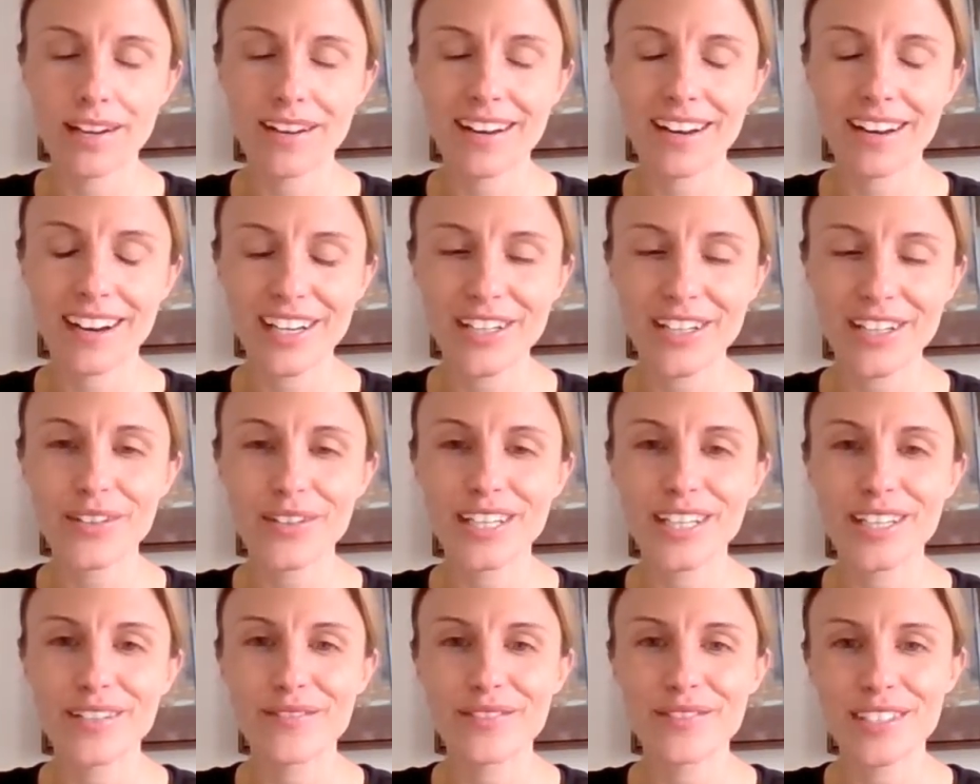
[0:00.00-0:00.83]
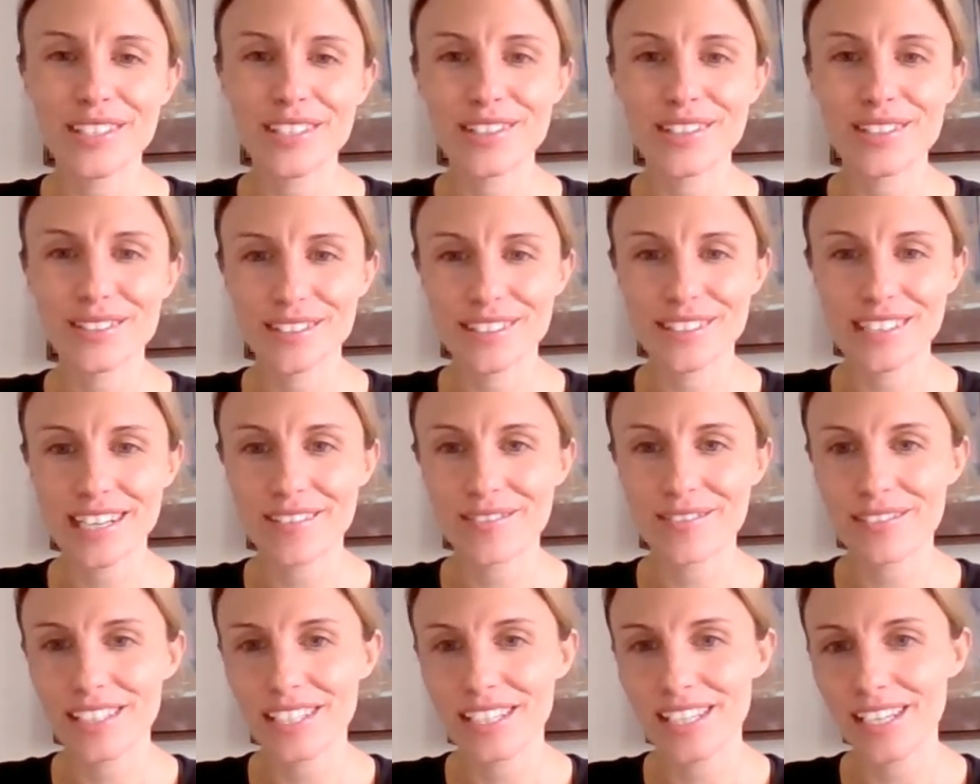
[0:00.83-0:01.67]
honoring physical
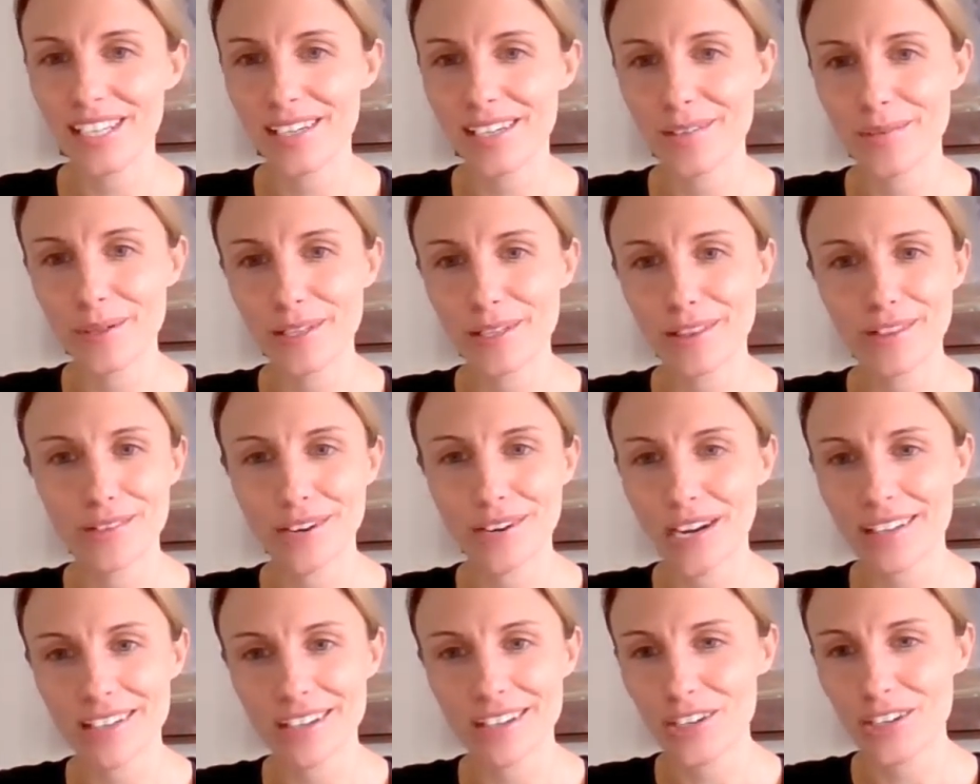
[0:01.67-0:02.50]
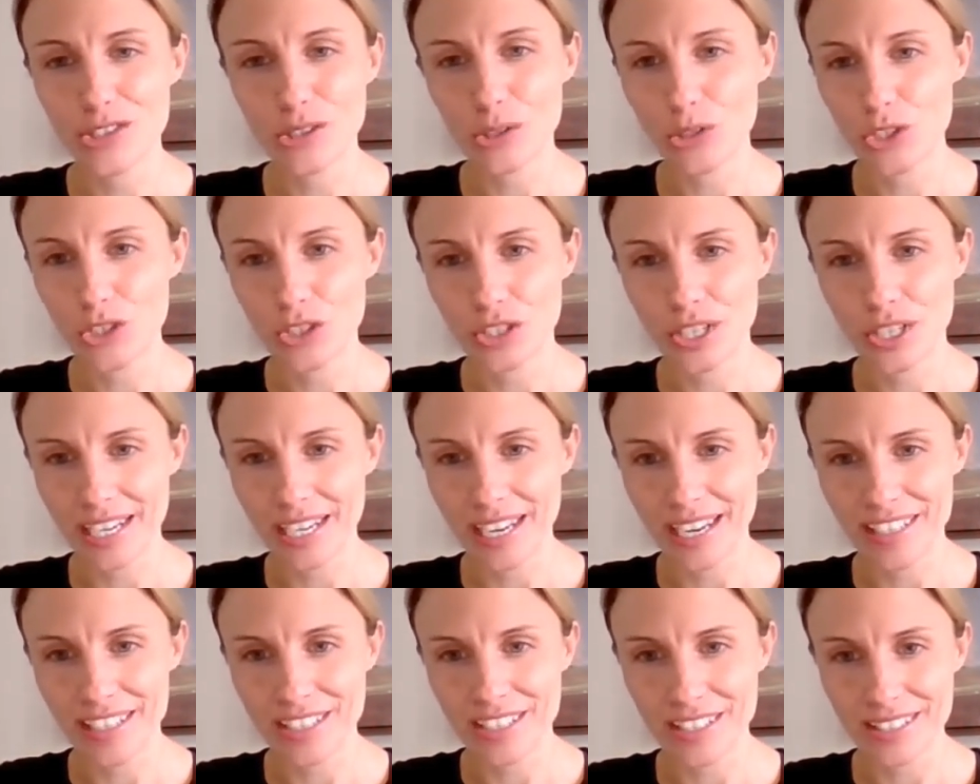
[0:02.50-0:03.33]
safety would threaten our social
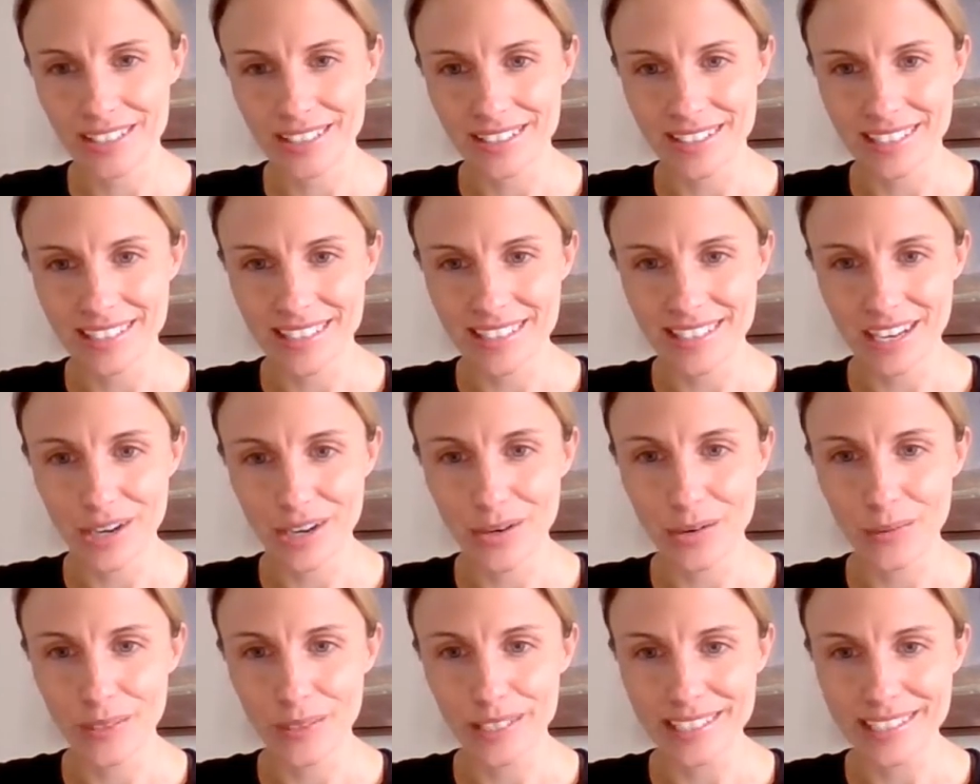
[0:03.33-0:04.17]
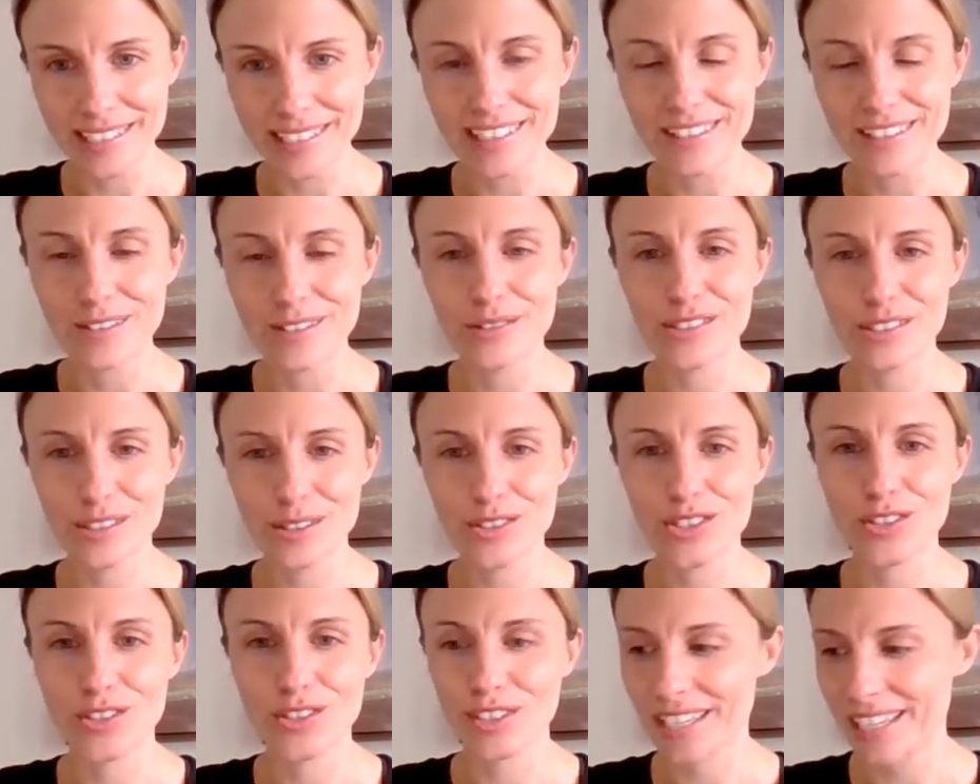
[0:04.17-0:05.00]
connections, as I only see those
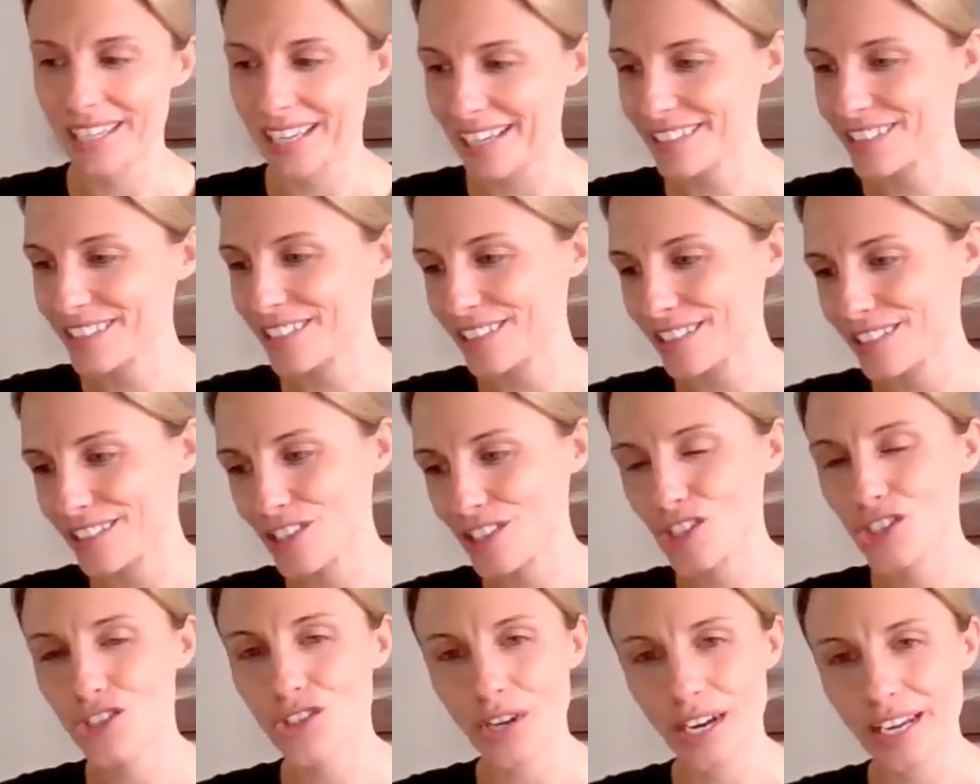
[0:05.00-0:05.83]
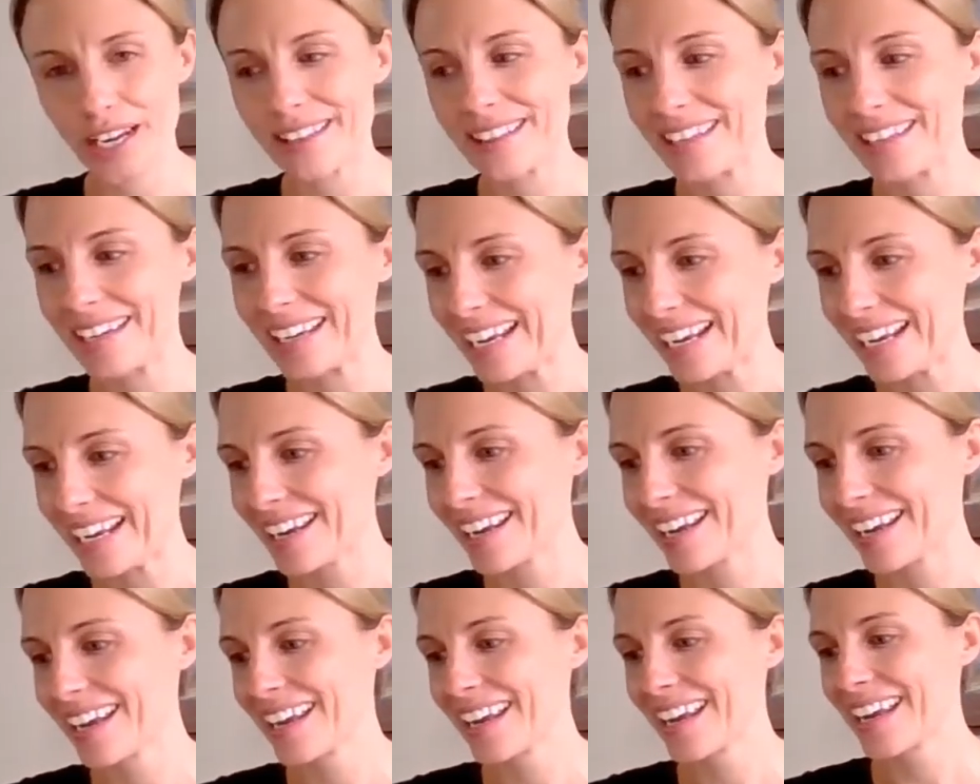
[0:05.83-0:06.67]
social connections
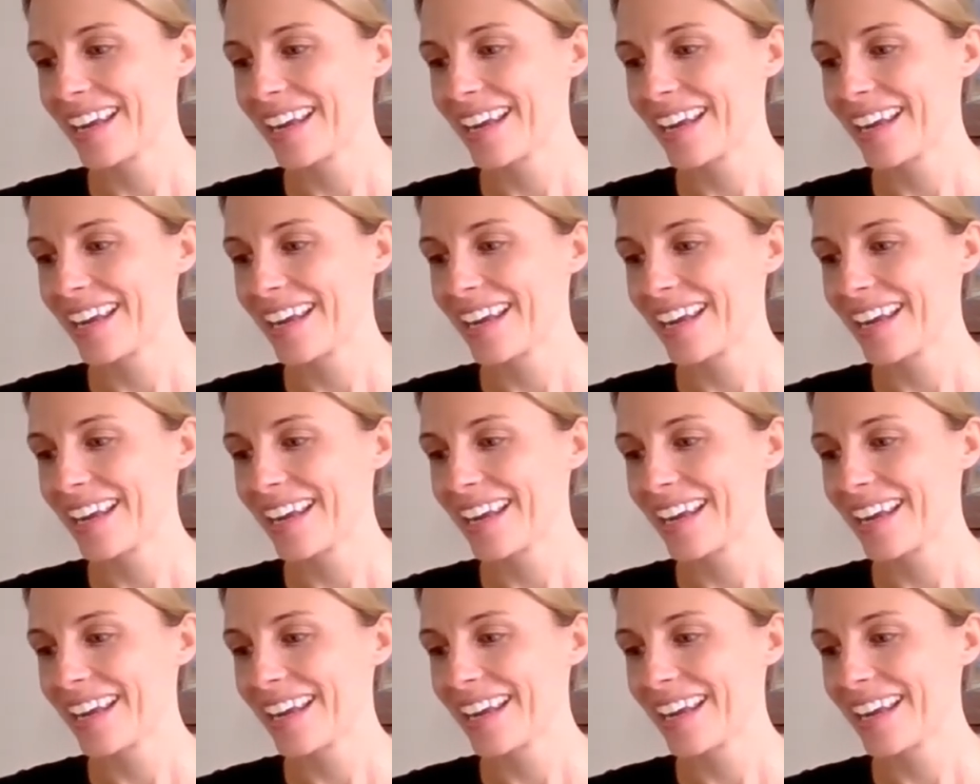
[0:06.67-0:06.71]
strengthening.